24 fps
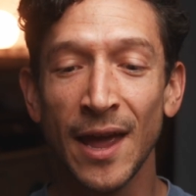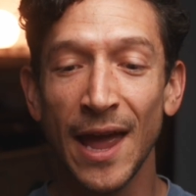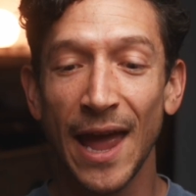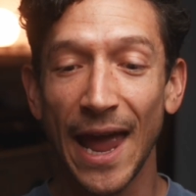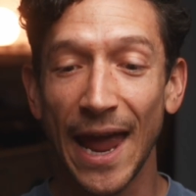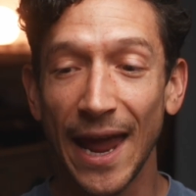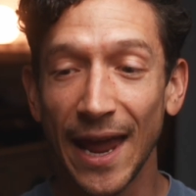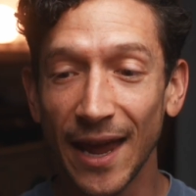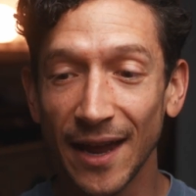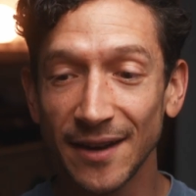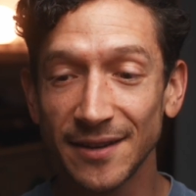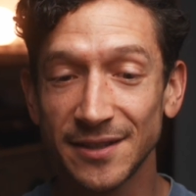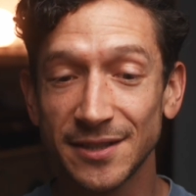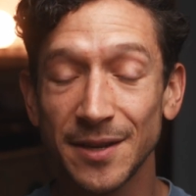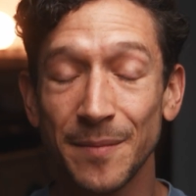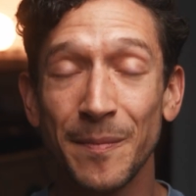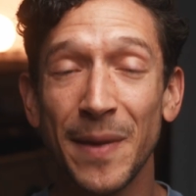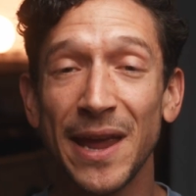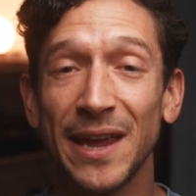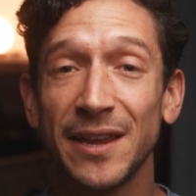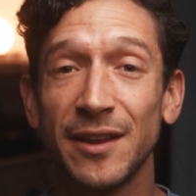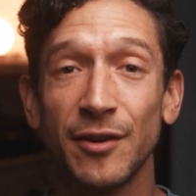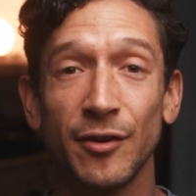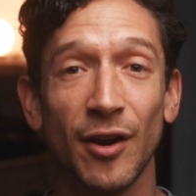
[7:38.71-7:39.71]
and to
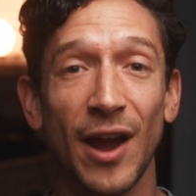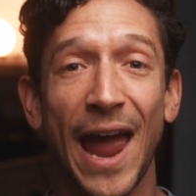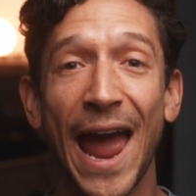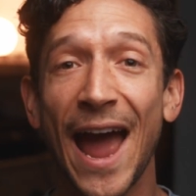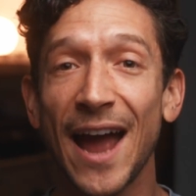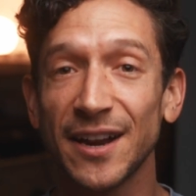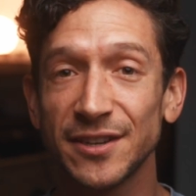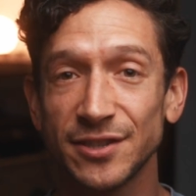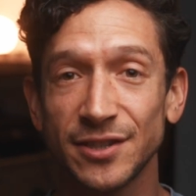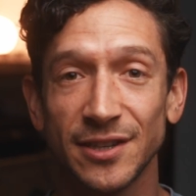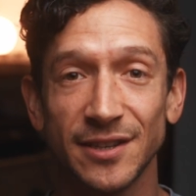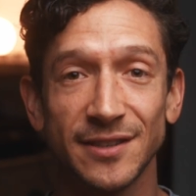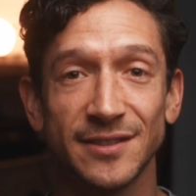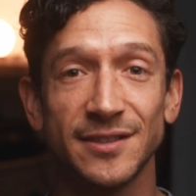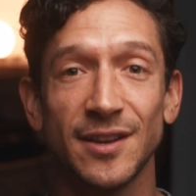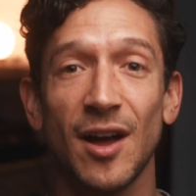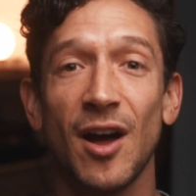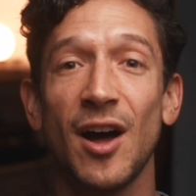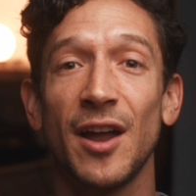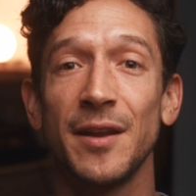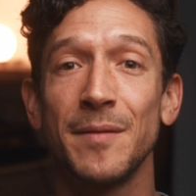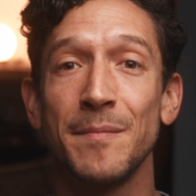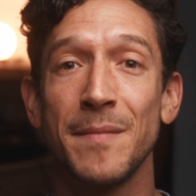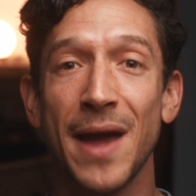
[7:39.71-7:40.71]
make your actions
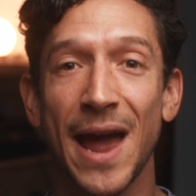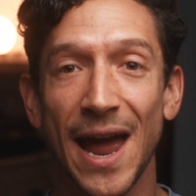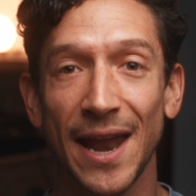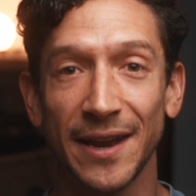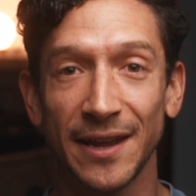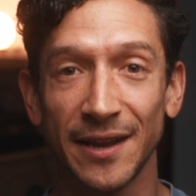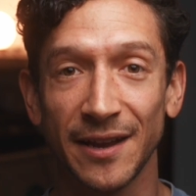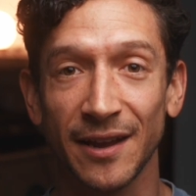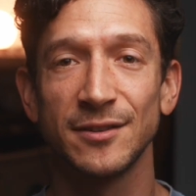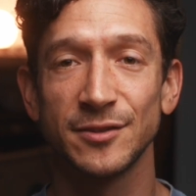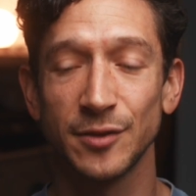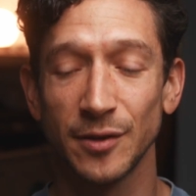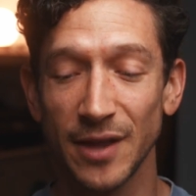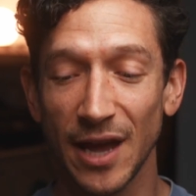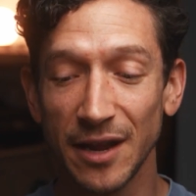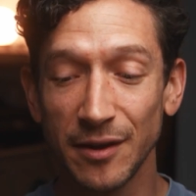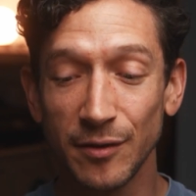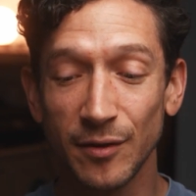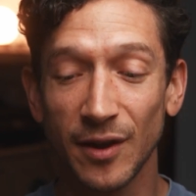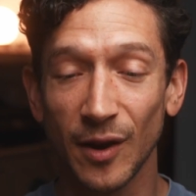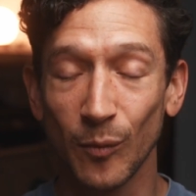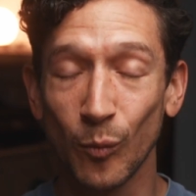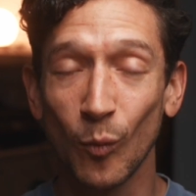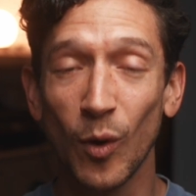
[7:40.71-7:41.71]
automatic so that
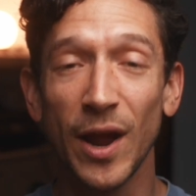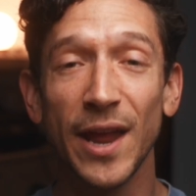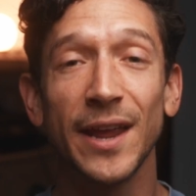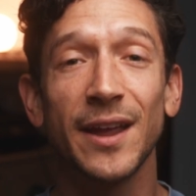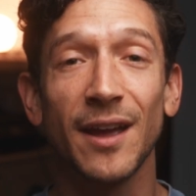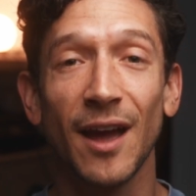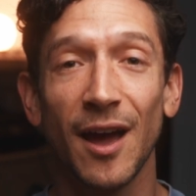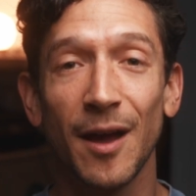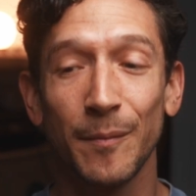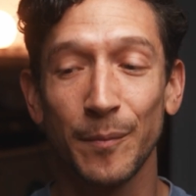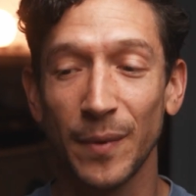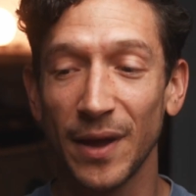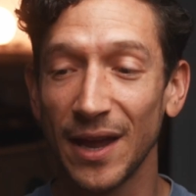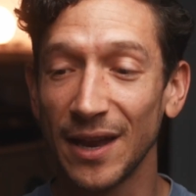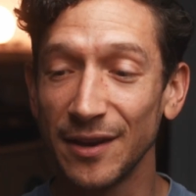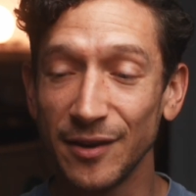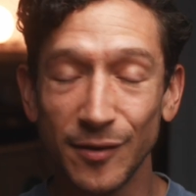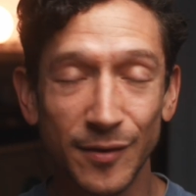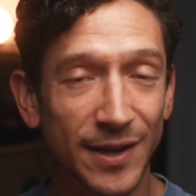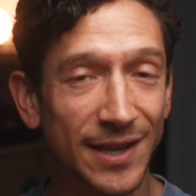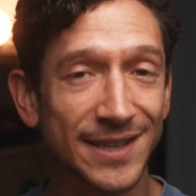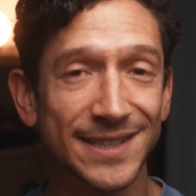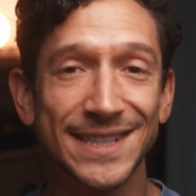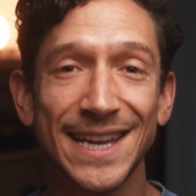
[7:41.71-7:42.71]
you can wake up and
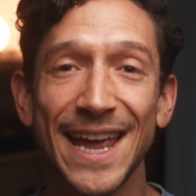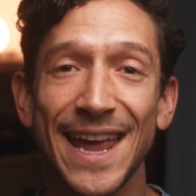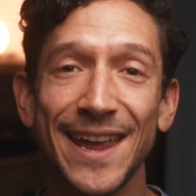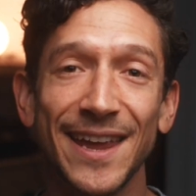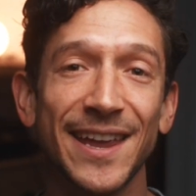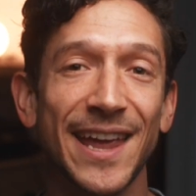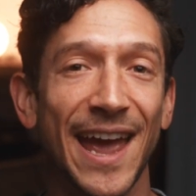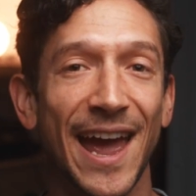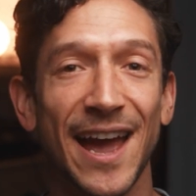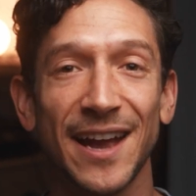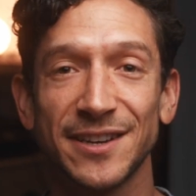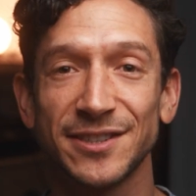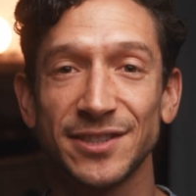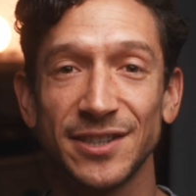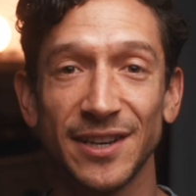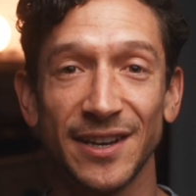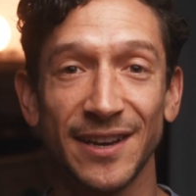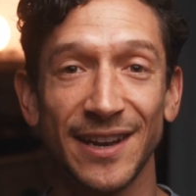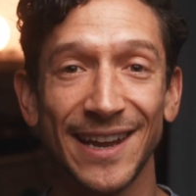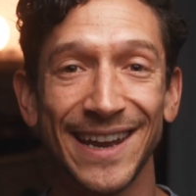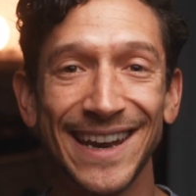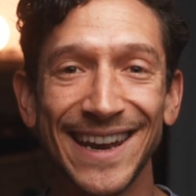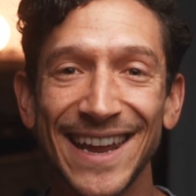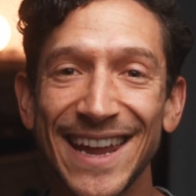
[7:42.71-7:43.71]
you can take
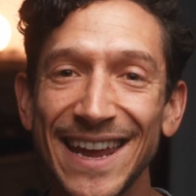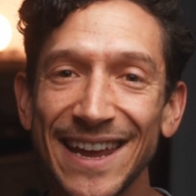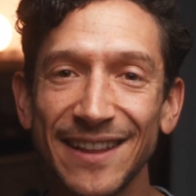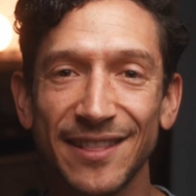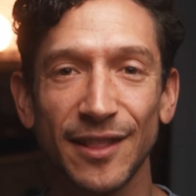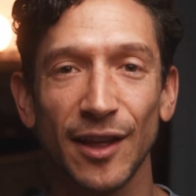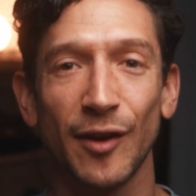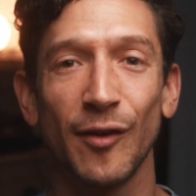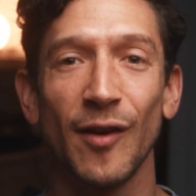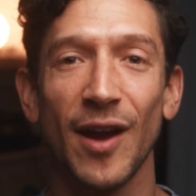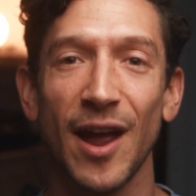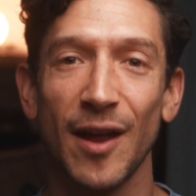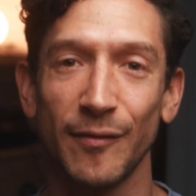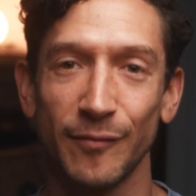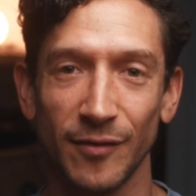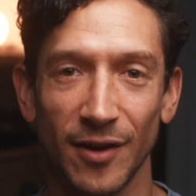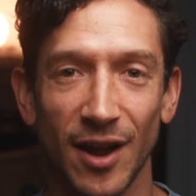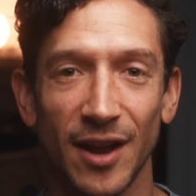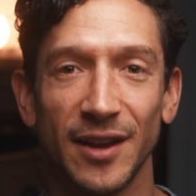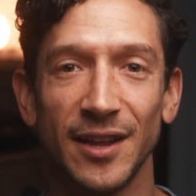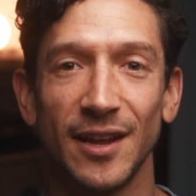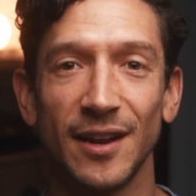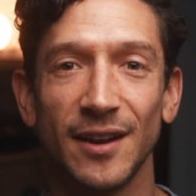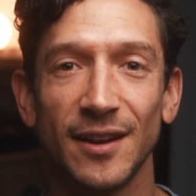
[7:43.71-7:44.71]
action and hit the ground
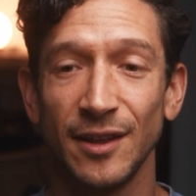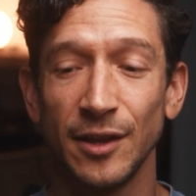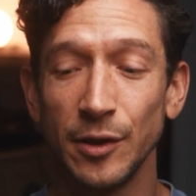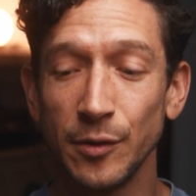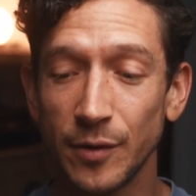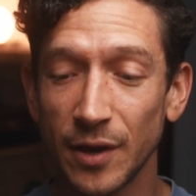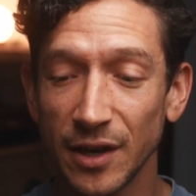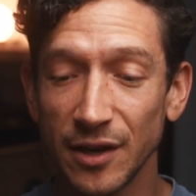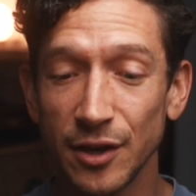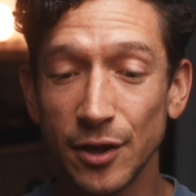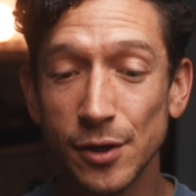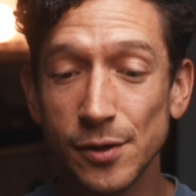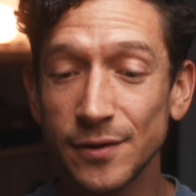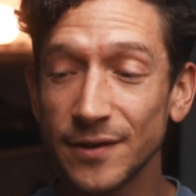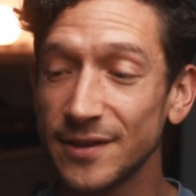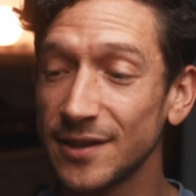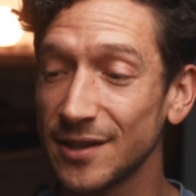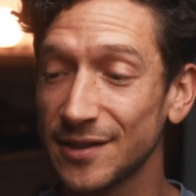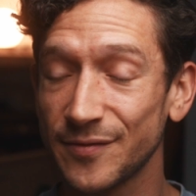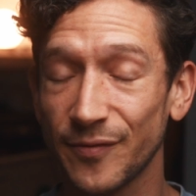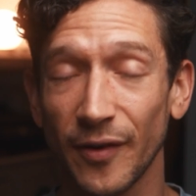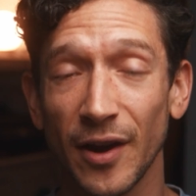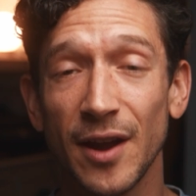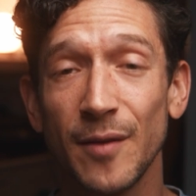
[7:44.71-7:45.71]
running. You can use
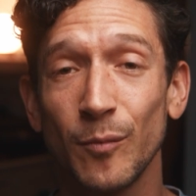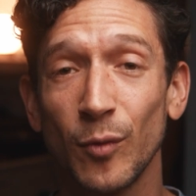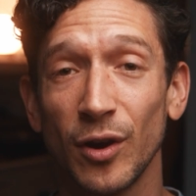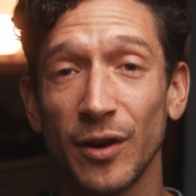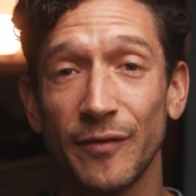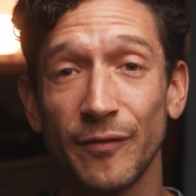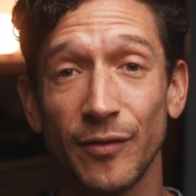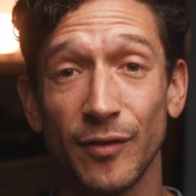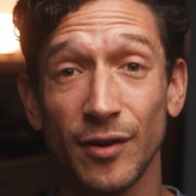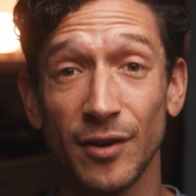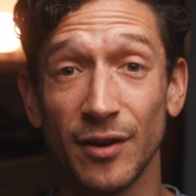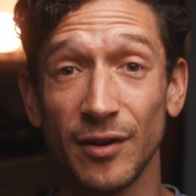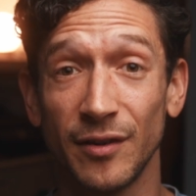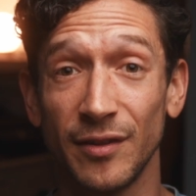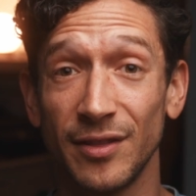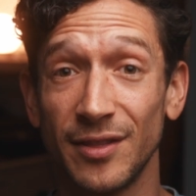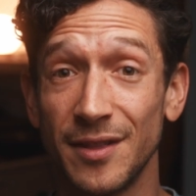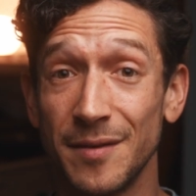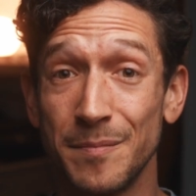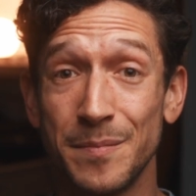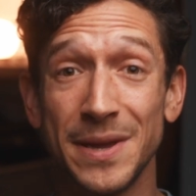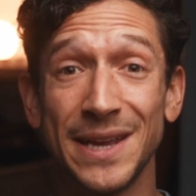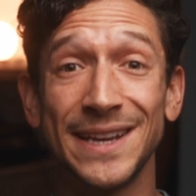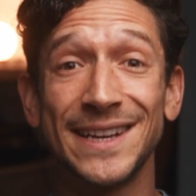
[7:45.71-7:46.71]
this framework for
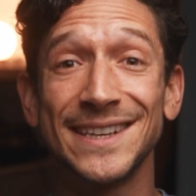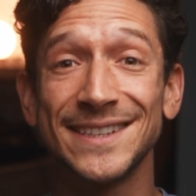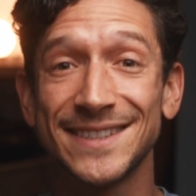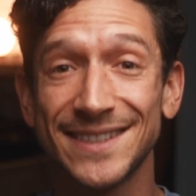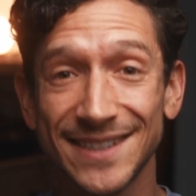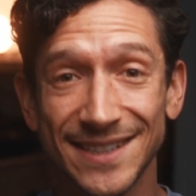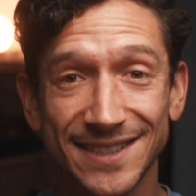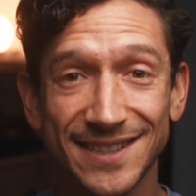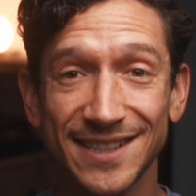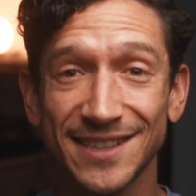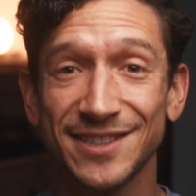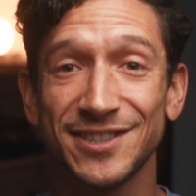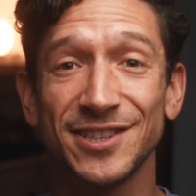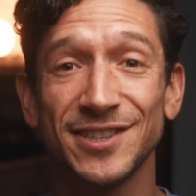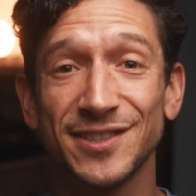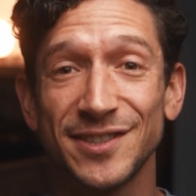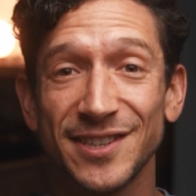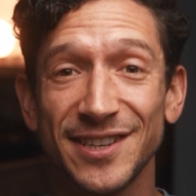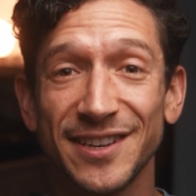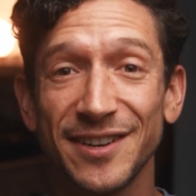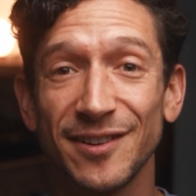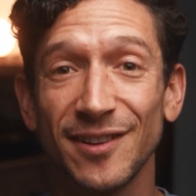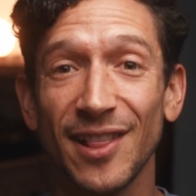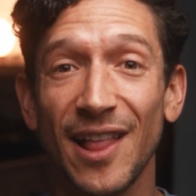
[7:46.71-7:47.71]
the biggest decisions
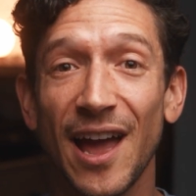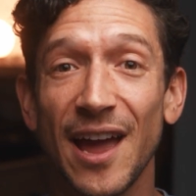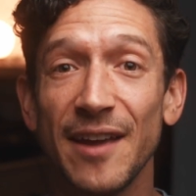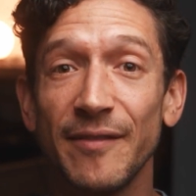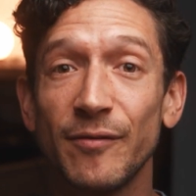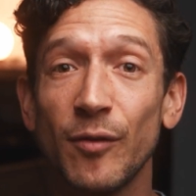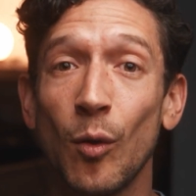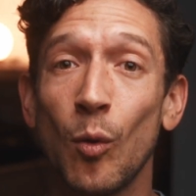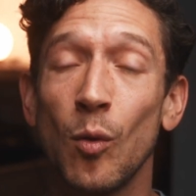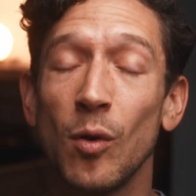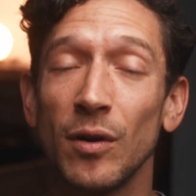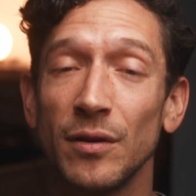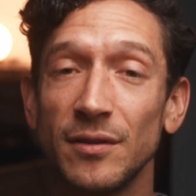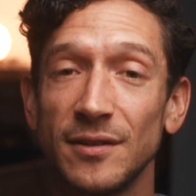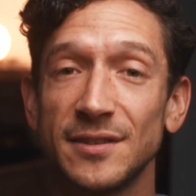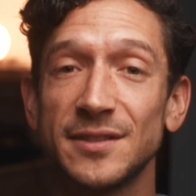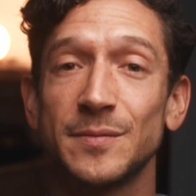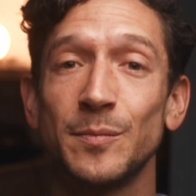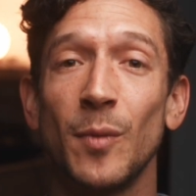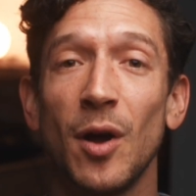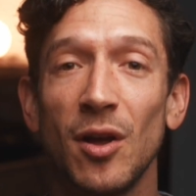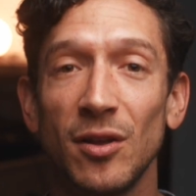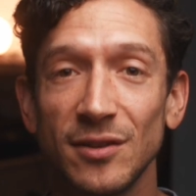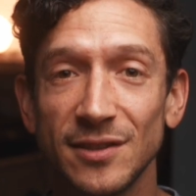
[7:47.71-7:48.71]
in your life or the
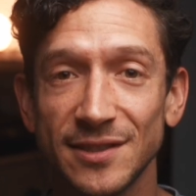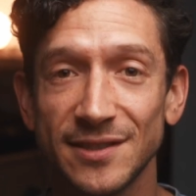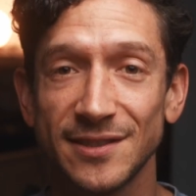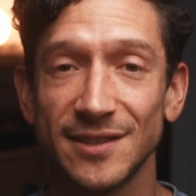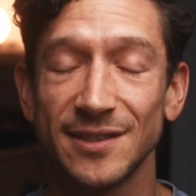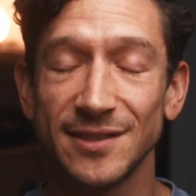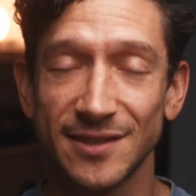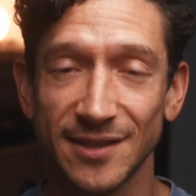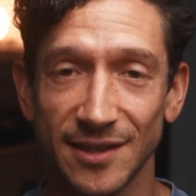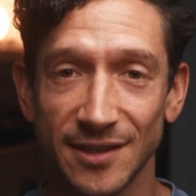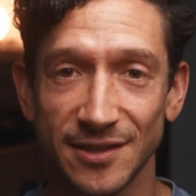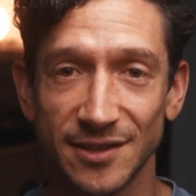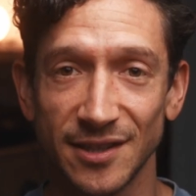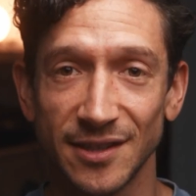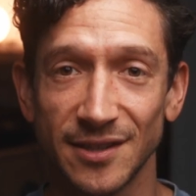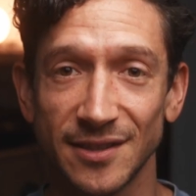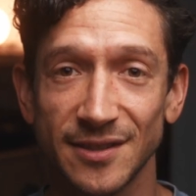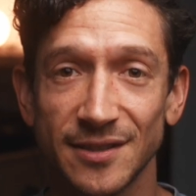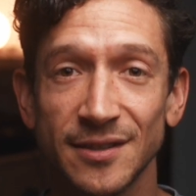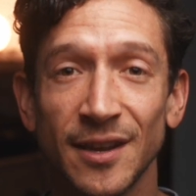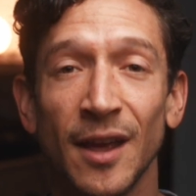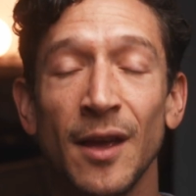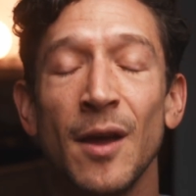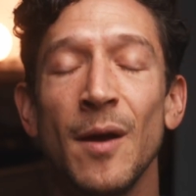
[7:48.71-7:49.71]
smallest
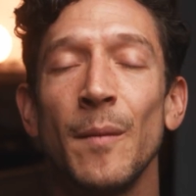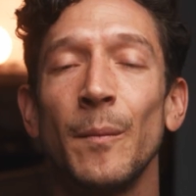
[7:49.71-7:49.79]
decisions.